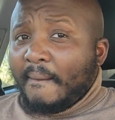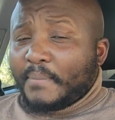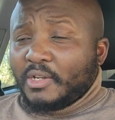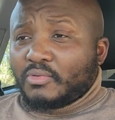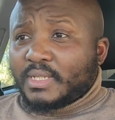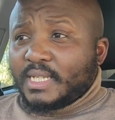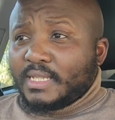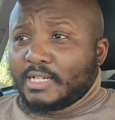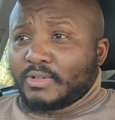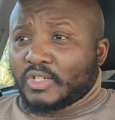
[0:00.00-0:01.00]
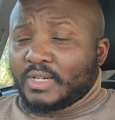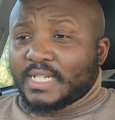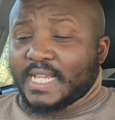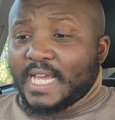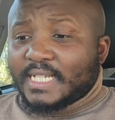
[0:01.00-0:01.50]
But you could see that it was going
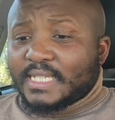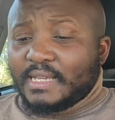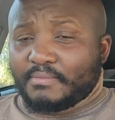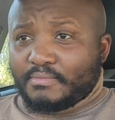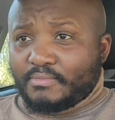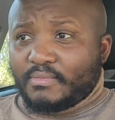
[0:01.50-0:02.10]
to tax them